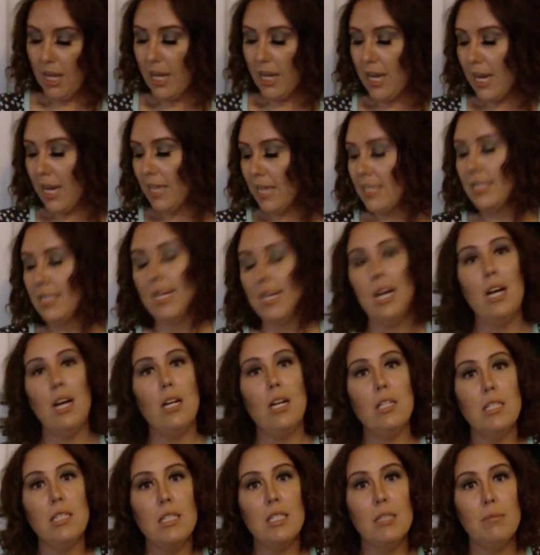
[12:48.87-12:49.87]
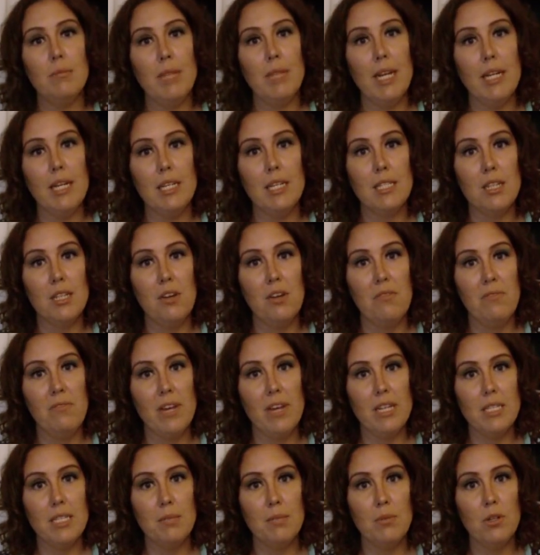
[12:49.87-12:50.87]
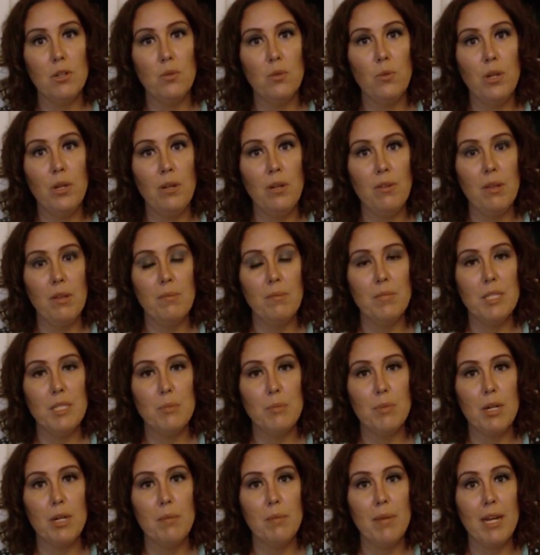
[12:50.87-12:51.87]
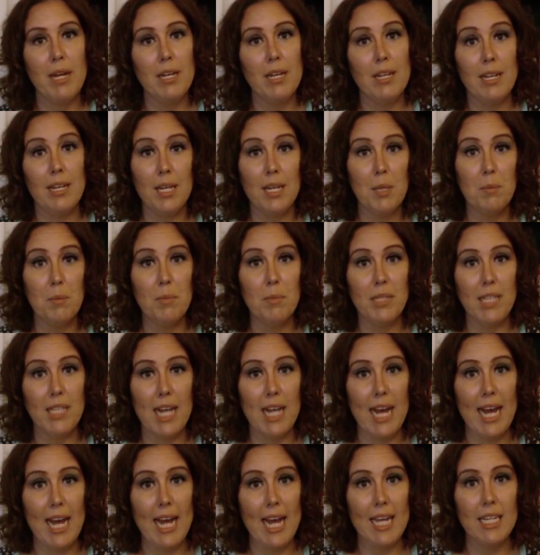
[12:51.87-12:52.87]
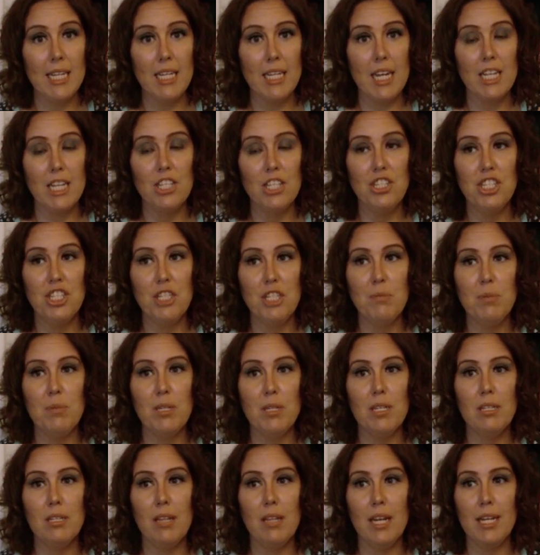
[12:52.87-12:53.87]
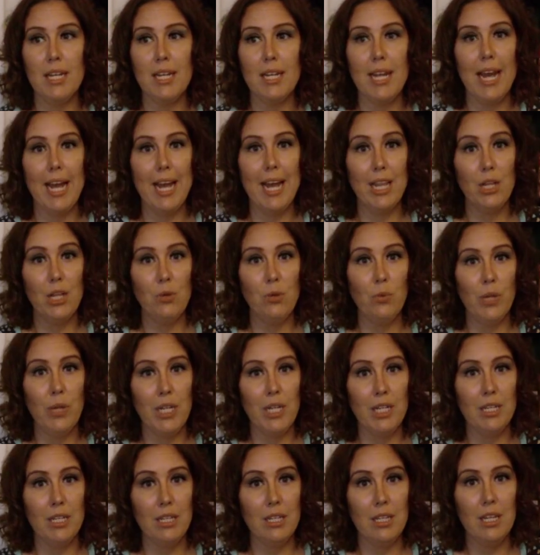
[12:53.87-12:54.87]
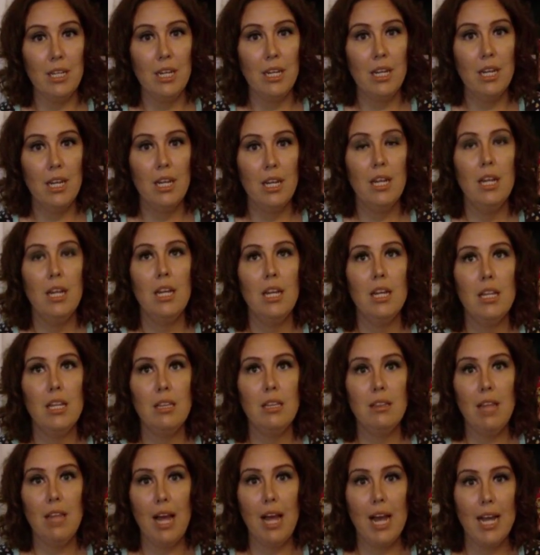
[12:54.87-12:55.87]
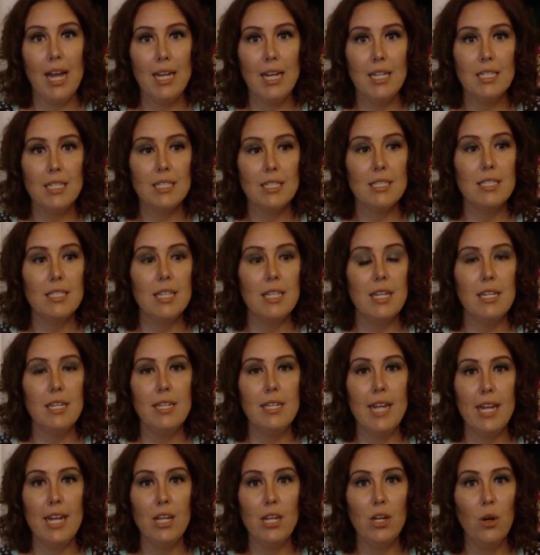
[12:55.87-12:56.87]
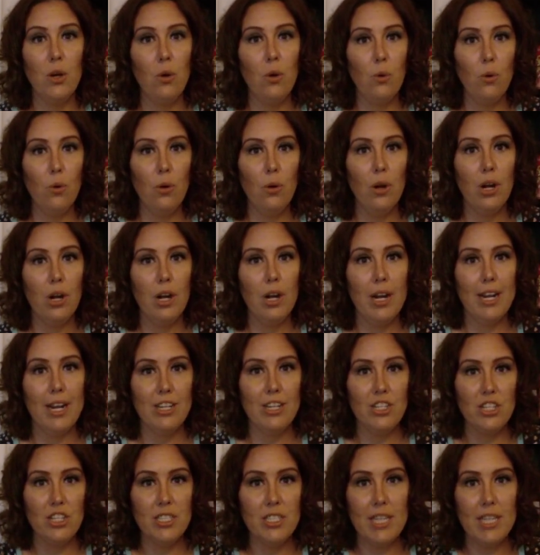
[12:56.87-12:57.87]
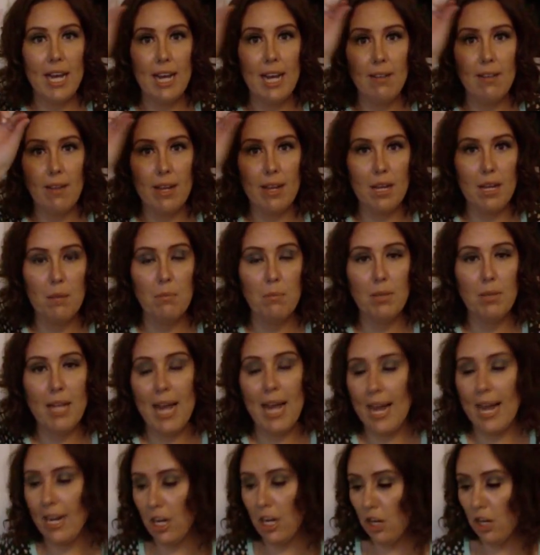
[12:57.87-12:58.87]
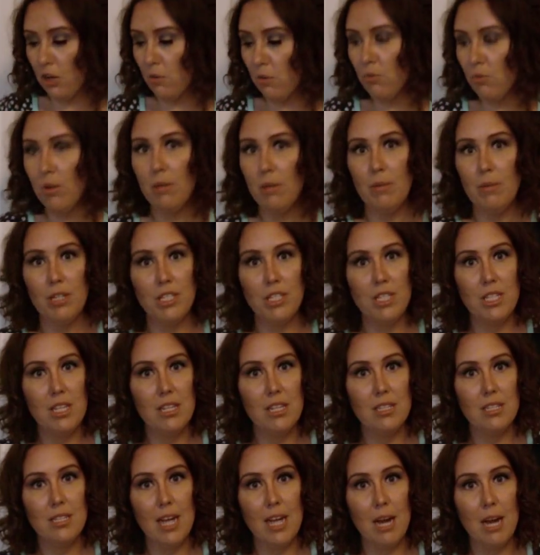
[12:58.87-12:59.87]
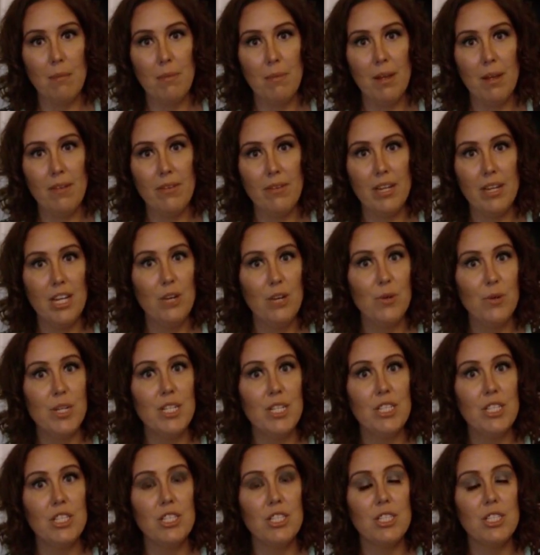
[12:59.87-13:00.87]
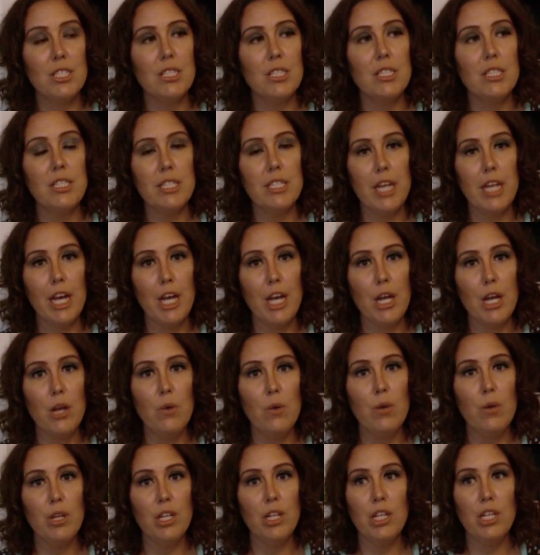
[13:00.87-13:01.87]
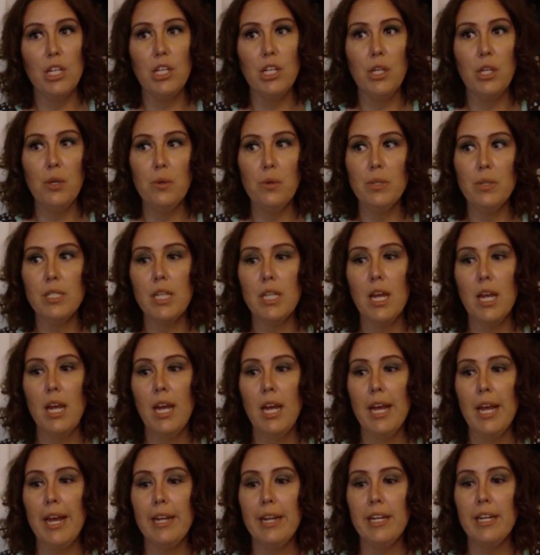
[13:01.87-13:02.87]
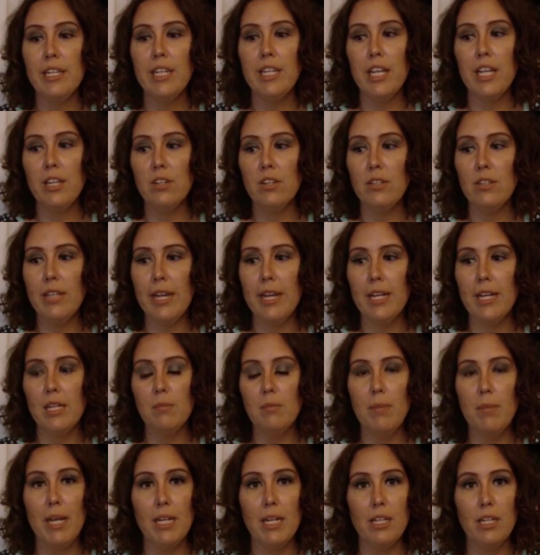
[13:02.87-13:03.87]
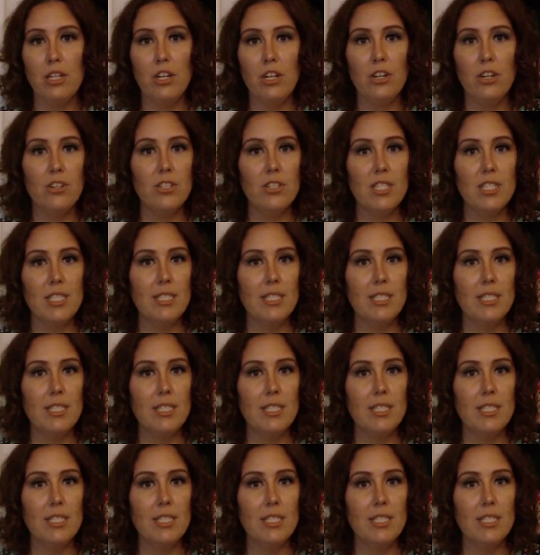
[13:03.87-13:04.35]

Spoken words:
And I saw some ladies on Facebook. One of them spray painted it black, and she put like Halloween lights and decor, and she's had like a black ribbon to the top of it. It was so cute. And another lady painted her